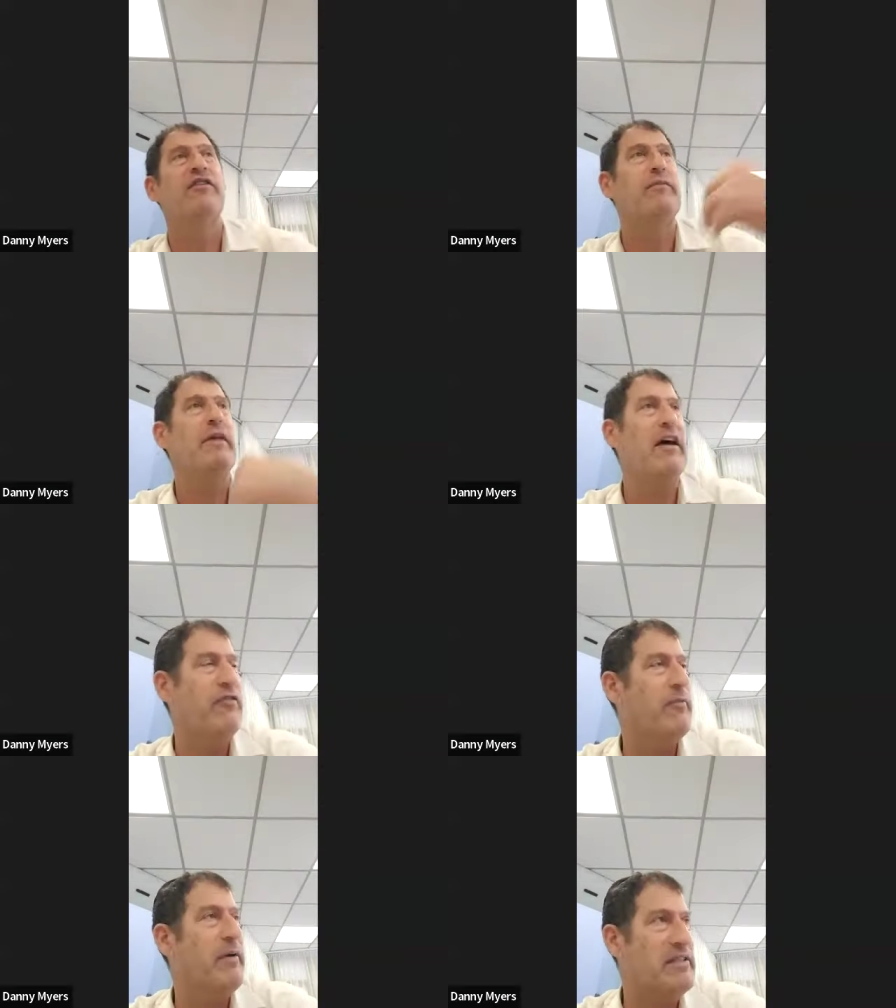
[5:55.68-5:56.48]
not for
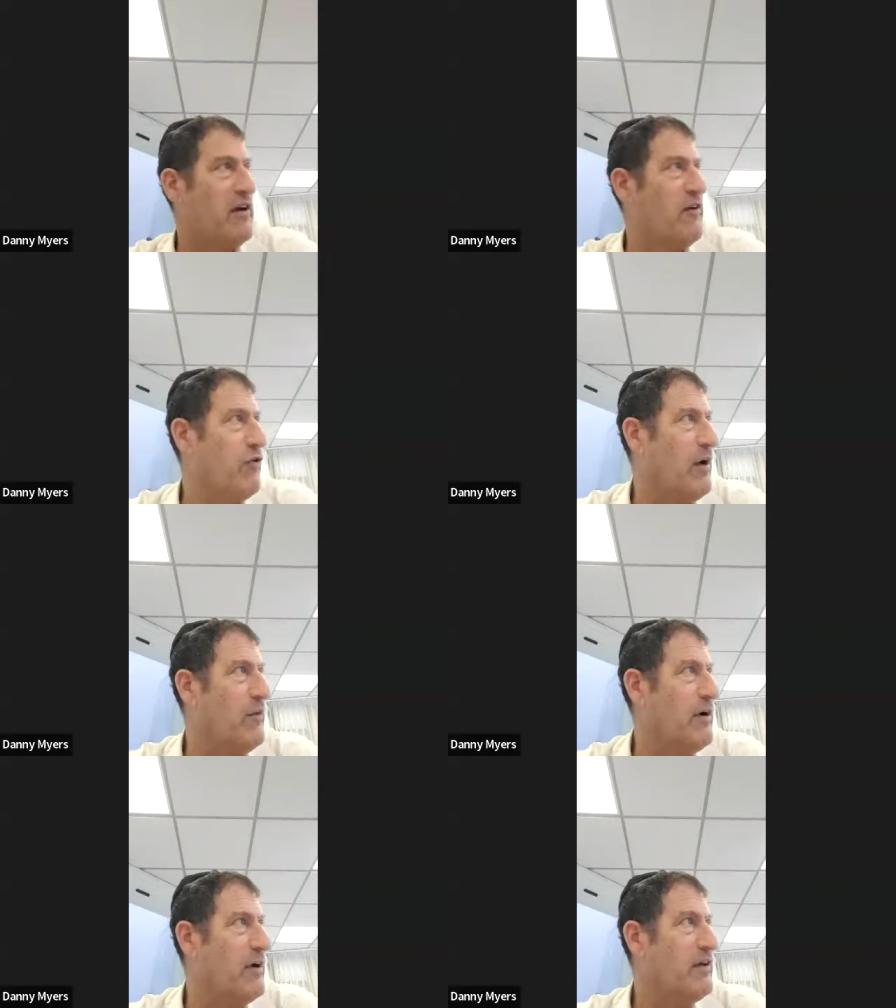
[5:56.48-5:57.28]
myself
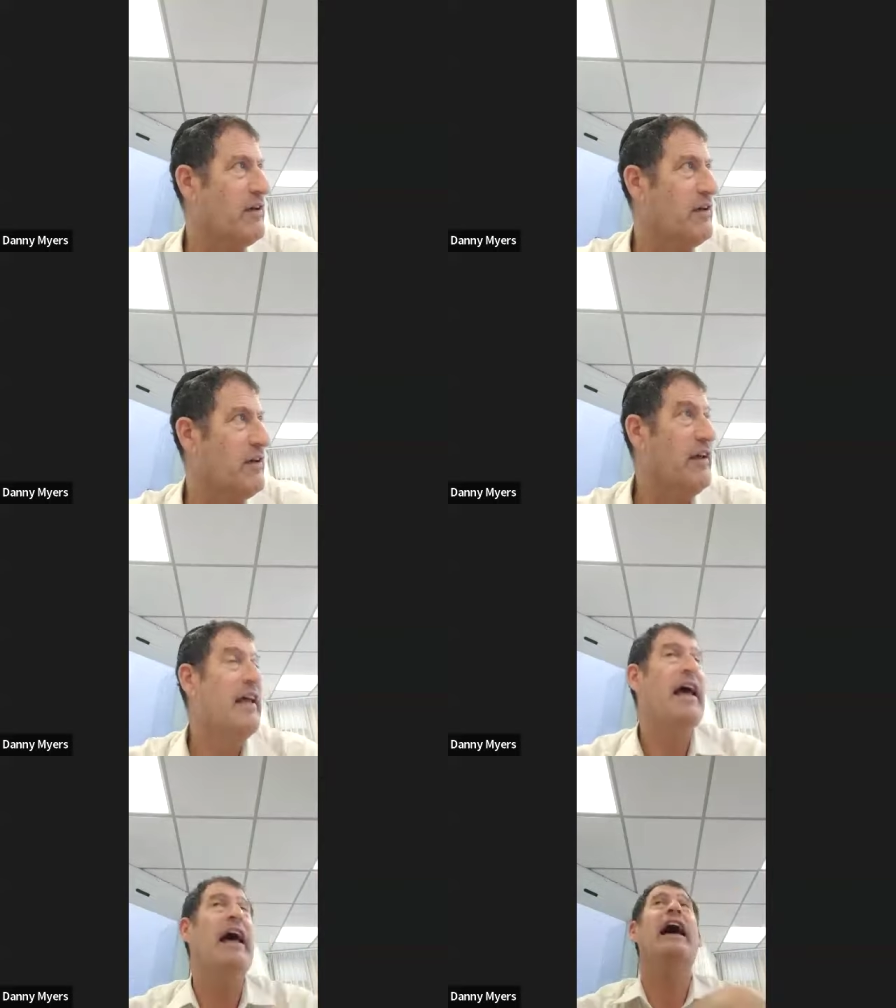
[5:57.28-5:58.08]
forever,
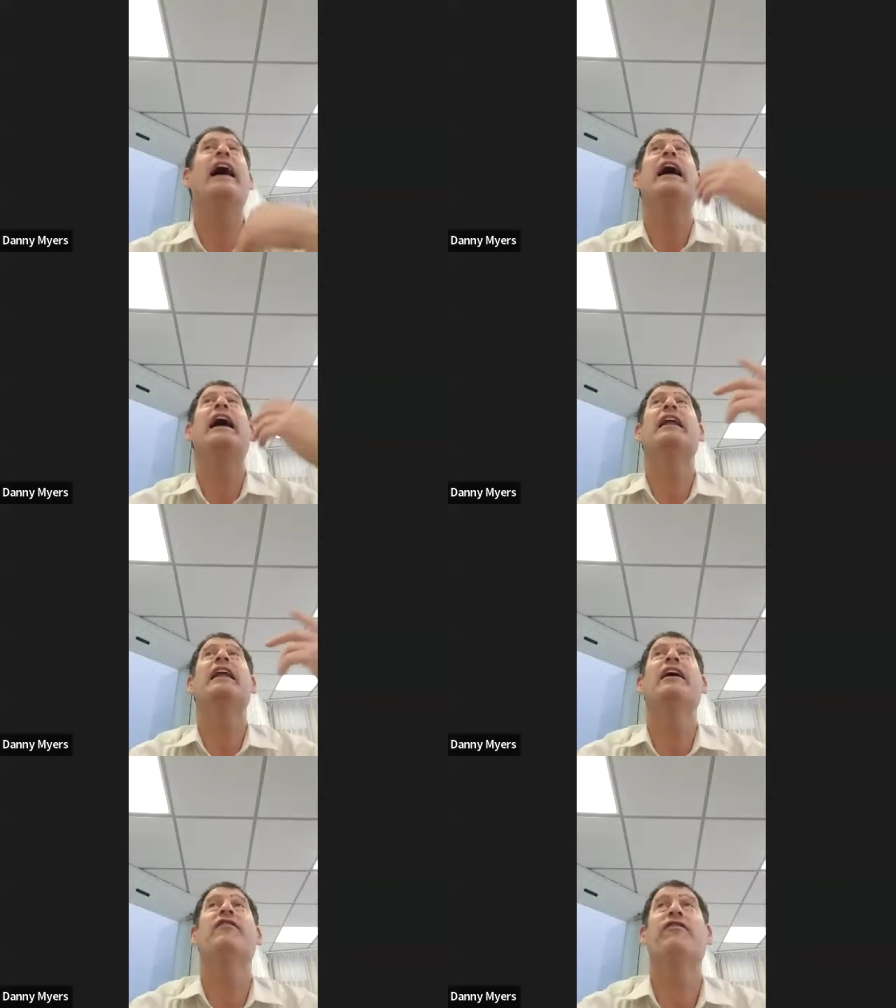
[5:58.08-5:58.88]
and
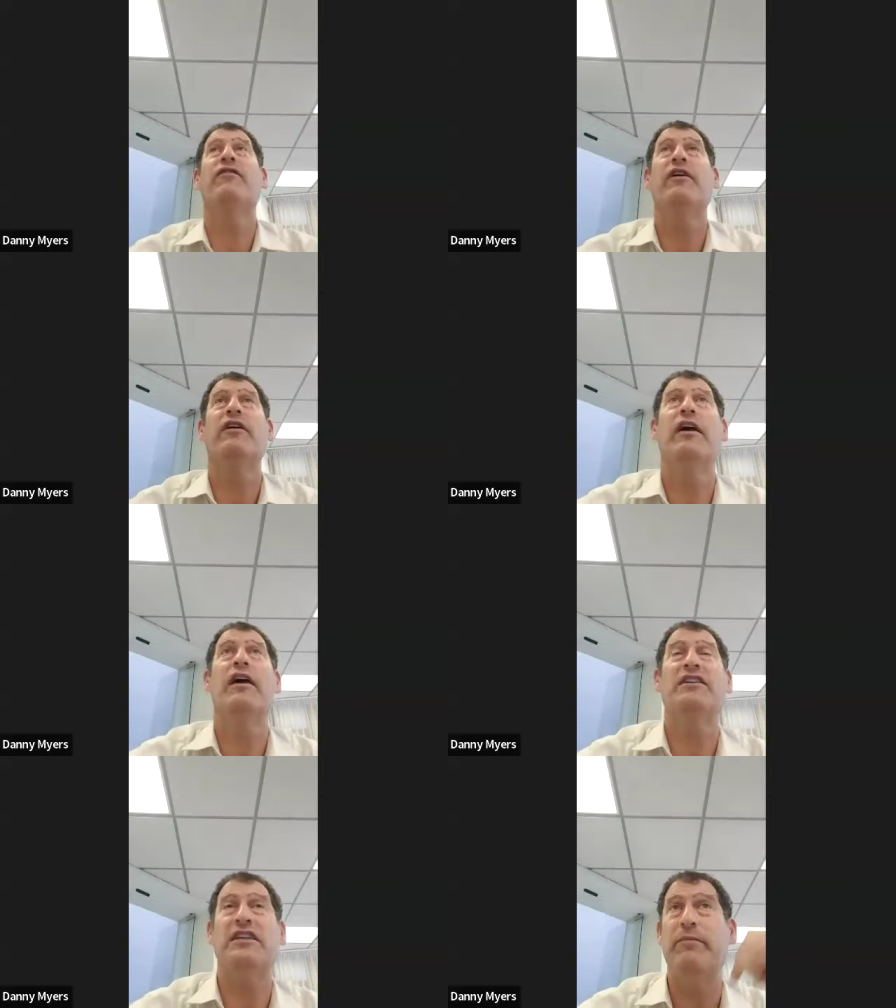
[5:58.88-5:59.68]
if
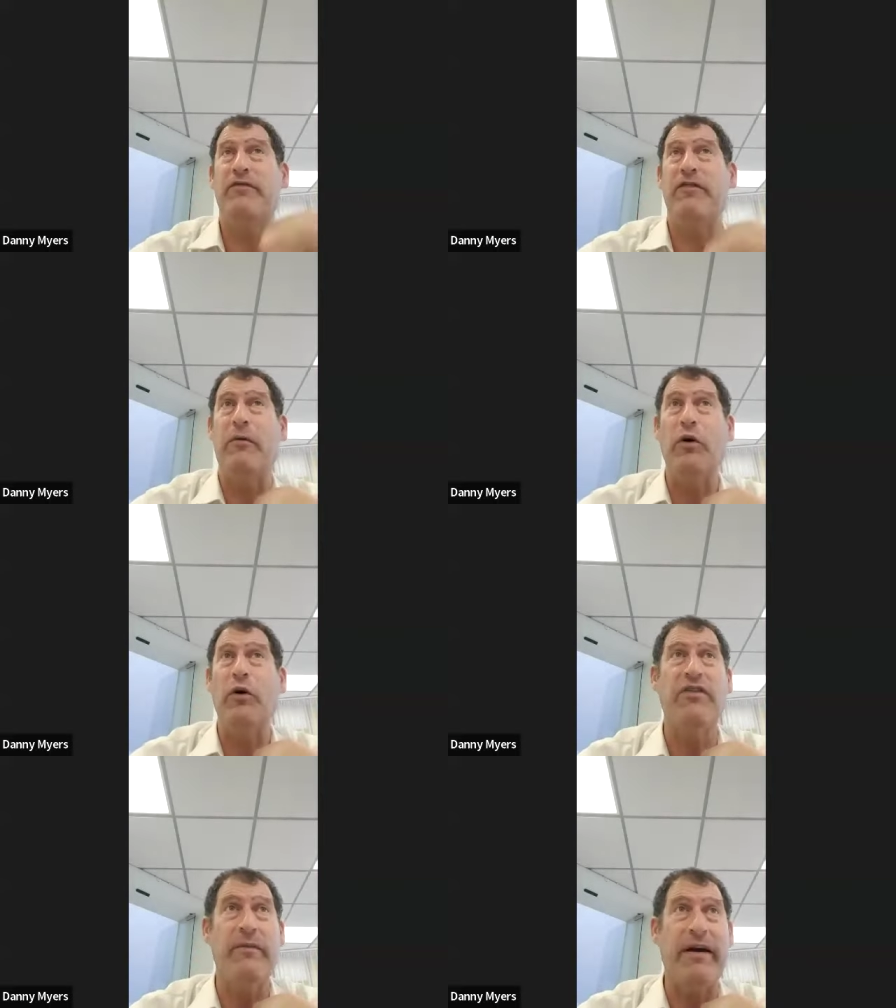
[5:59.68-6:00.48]
I'm only
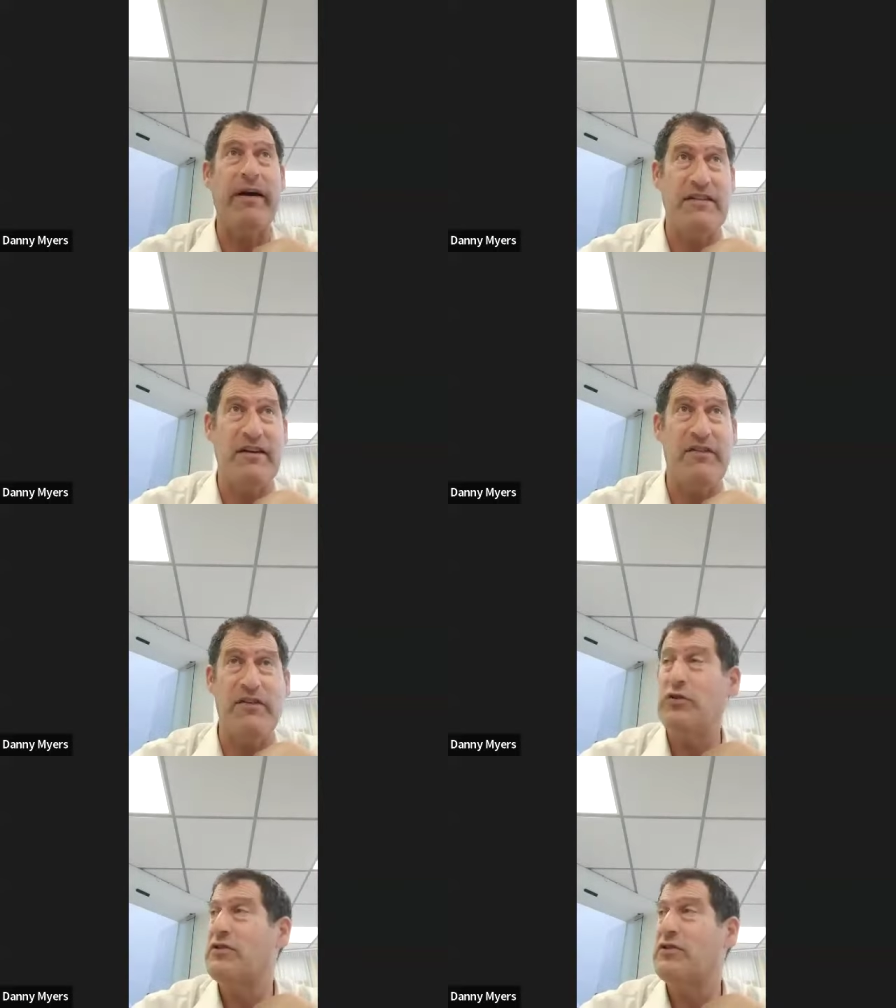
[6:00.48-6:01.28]
for myself, that's
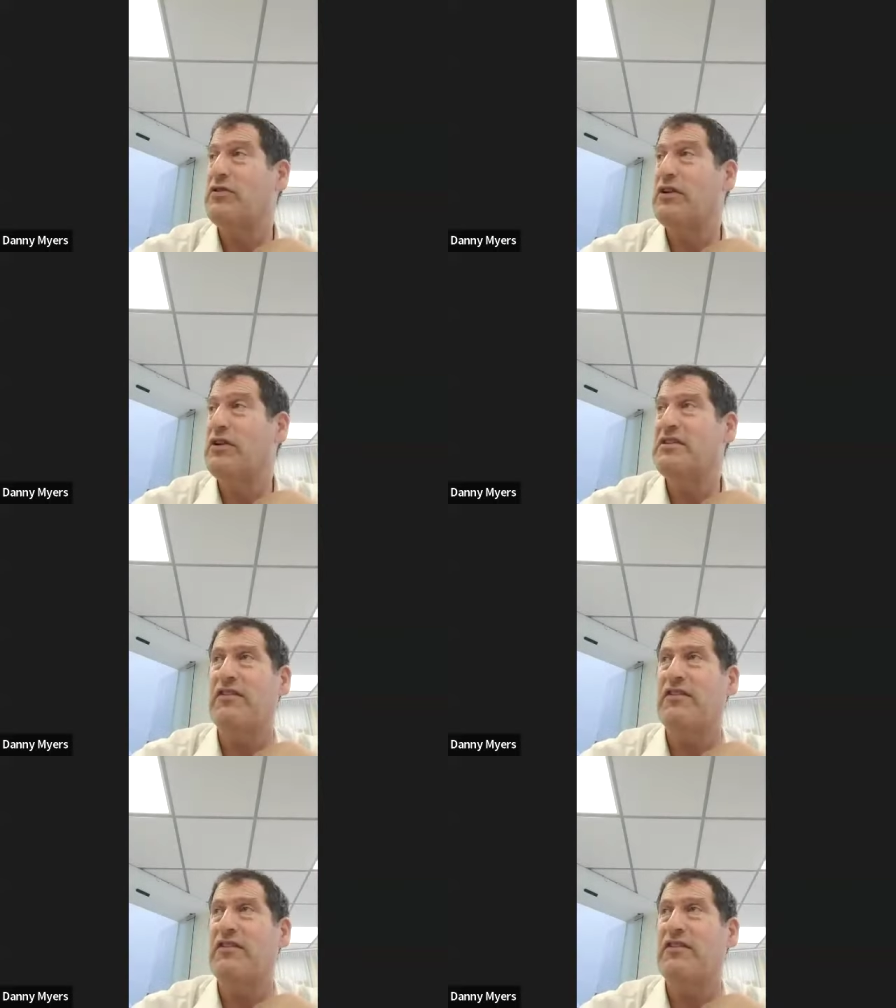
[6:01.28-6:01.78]
awesome. He said, for my